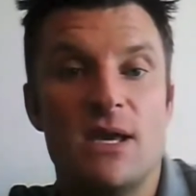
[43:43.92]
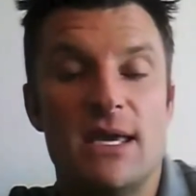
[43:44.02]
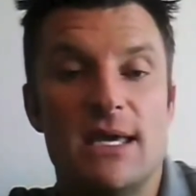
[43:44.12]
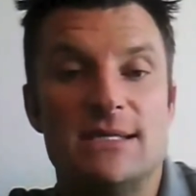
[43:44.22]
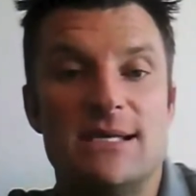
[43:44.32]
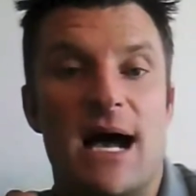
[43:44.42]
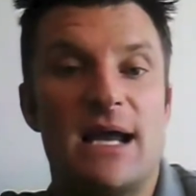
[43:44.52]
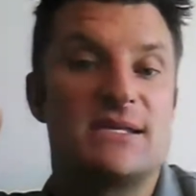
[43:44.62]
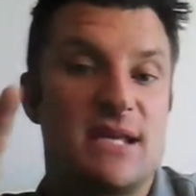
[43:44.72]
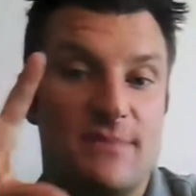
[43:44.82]
is I
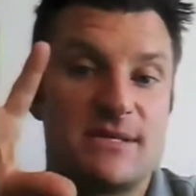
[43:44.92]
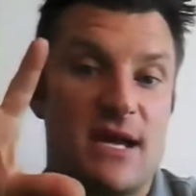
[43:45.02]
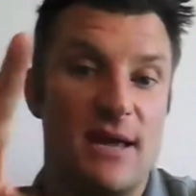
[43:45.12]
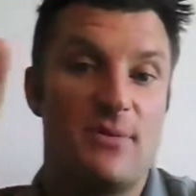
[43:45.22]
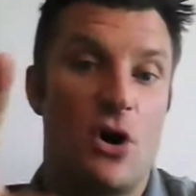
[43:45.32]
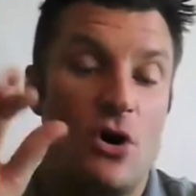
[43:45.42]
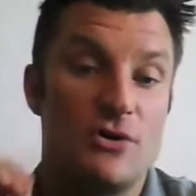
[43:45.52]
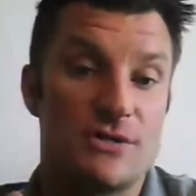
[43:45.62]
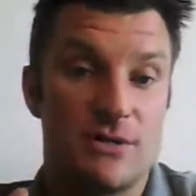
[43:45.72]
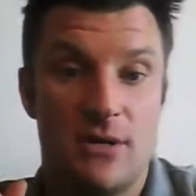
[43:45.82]
set up Skype
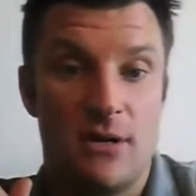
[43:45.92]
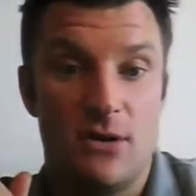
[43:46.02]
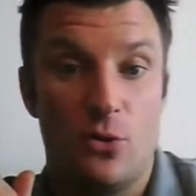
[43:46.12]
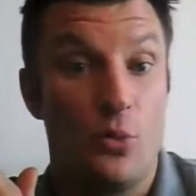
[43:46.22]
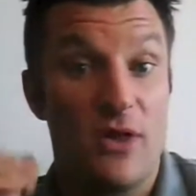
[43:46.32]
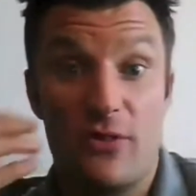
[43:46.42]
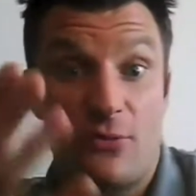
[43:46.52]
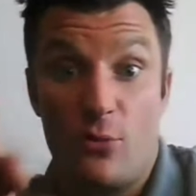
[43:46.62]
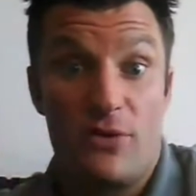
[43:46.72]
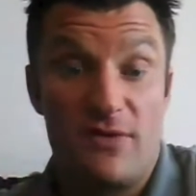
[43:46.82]
calls with
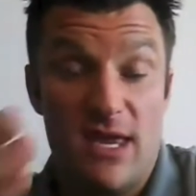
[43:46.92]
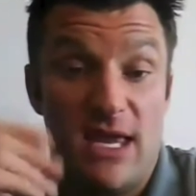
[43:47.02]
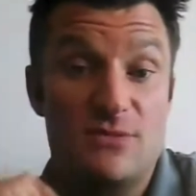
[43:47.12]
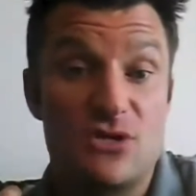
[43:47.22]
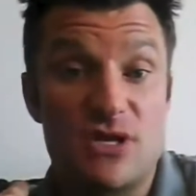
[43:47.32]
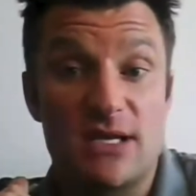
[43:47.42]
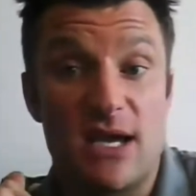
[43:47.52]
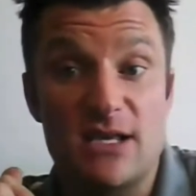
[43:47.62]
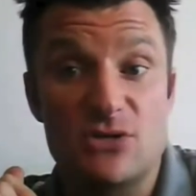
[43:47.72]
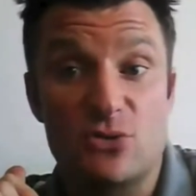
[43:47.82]
teams, just like the
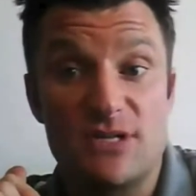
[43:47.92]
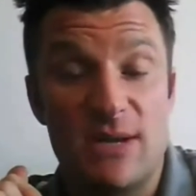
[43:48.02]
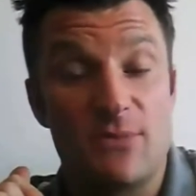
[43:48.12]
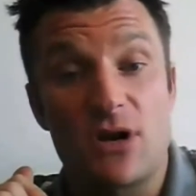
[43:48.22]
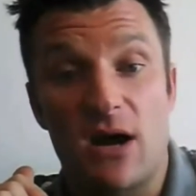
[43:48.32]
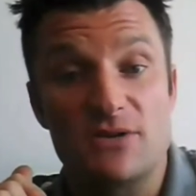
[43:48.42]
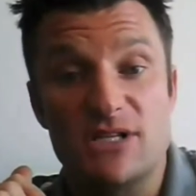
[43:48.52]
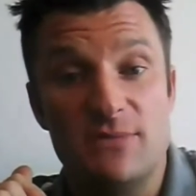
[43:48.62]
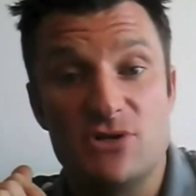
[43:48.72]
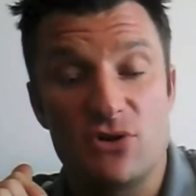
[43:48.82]
high school team or college
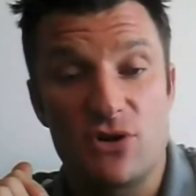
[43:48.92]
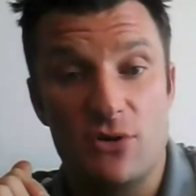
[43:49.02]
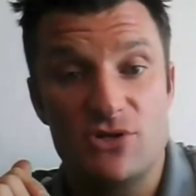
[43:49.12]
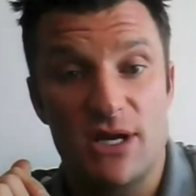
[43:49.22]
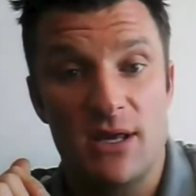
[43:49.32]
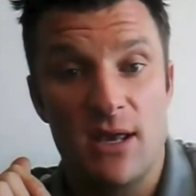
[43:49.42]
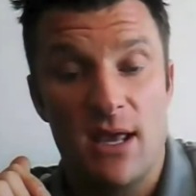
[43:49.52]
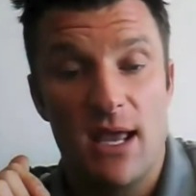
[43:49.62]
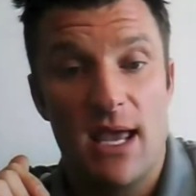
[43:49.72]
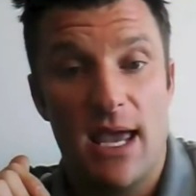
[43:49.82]
team that you're coaching.
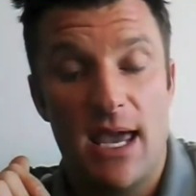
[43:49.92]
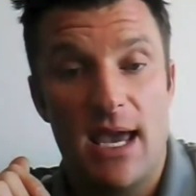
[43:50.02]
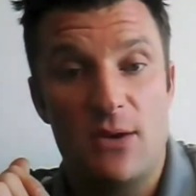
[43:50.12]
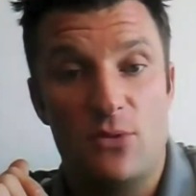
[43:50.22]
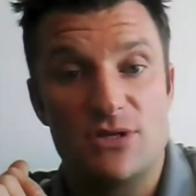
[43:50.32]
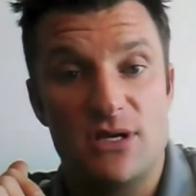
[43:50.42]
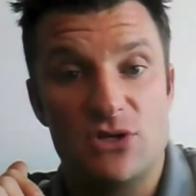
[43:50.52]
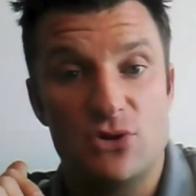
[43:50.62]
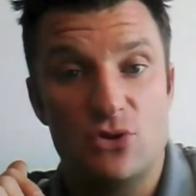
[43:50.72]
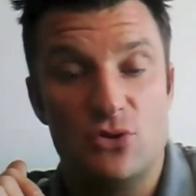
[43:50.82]
And what they
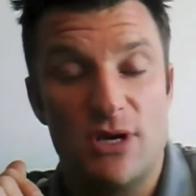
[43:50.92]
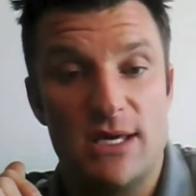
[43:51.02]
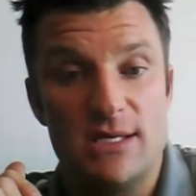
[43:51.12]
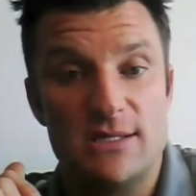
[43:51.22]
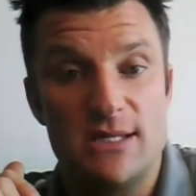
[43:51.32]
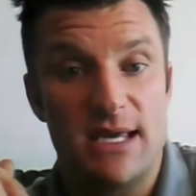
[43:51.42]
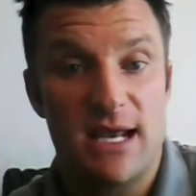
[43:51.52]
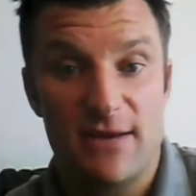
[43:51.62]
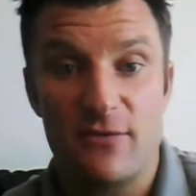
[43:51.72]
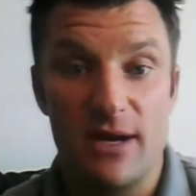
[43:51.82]
do is they get
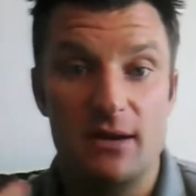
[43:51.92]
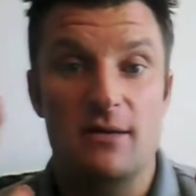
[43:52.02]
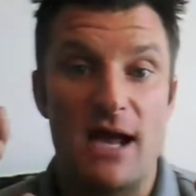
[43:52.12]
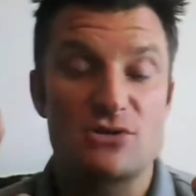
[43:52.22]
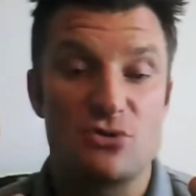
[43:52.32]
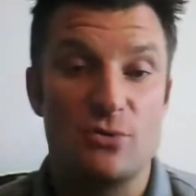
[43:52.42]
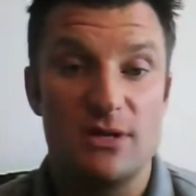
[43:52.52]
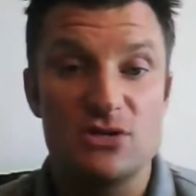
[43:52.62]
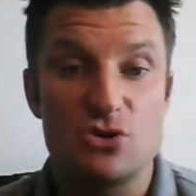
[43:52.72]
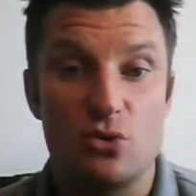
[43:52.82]
everybody in a classroom at
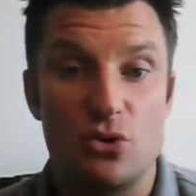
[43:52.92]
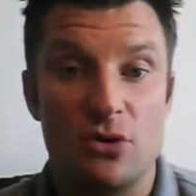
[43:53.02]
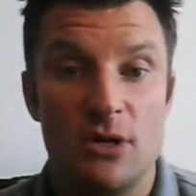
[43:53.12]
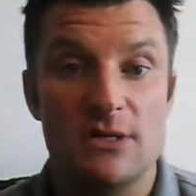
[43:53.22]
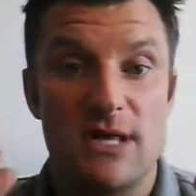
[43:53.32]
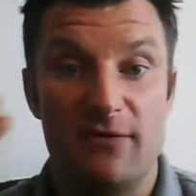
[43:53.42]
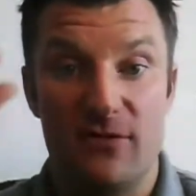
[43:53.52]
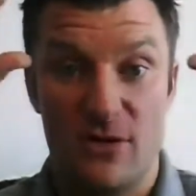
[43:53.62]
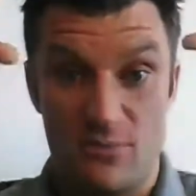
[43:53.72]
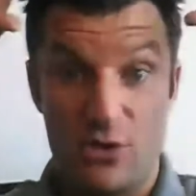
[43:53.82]
the school. They have a
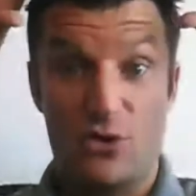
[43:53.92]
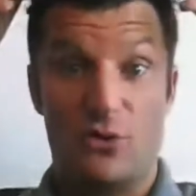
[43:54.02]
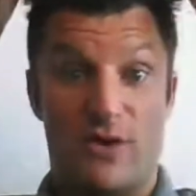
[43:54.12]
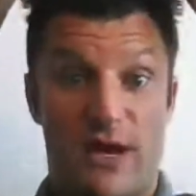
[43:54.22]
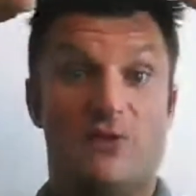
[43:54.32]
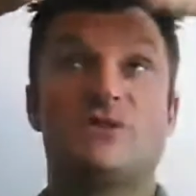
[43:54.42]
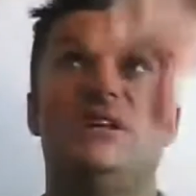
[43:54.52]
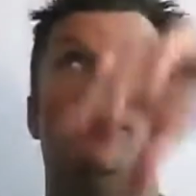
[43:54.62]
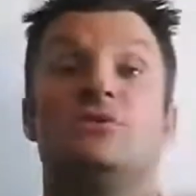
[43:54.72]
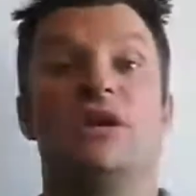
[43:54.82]
computer with an
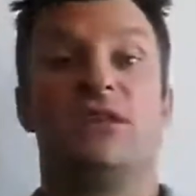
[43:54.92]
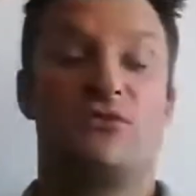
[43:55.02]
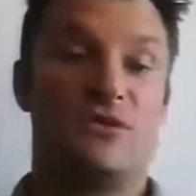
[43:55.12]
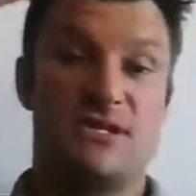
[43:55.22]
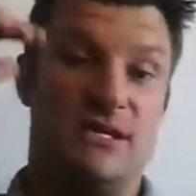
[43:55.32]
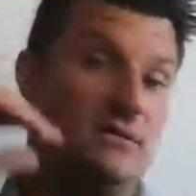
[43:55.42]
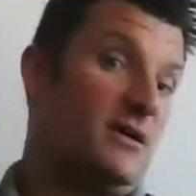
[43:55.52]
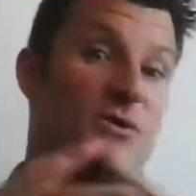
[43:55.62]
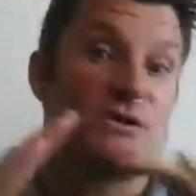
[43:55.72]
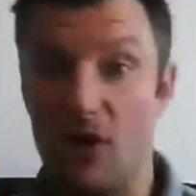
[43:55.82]
LCD projector in the ceiling,
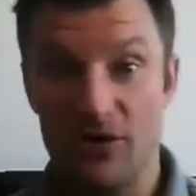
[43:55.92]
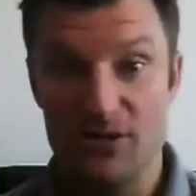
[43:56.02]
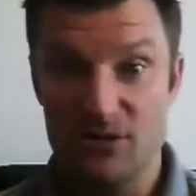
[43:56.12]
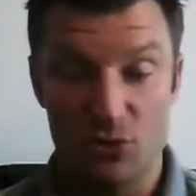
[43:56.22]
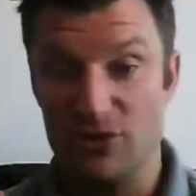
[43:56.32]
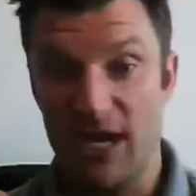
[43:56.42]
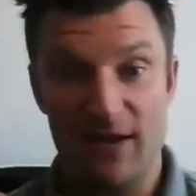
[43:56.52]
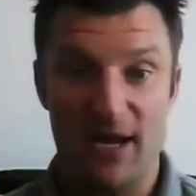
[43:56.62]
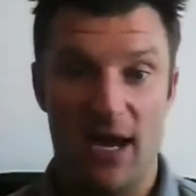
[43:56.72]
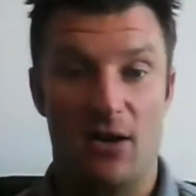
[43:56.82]
which all these schools
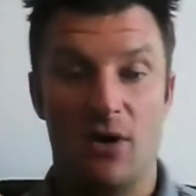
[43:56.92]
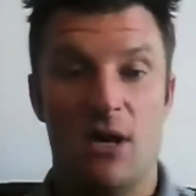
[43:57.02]
have now,